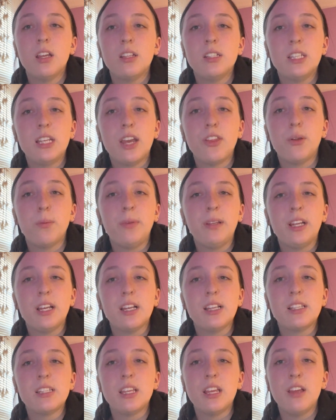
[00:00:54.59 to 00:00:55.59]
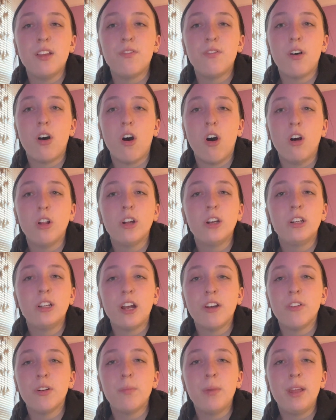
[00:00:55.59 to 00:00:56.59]
together because if all our
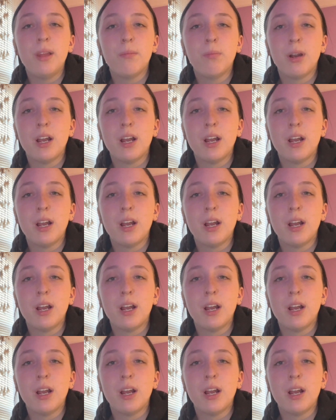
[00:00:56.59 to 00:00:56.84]
government and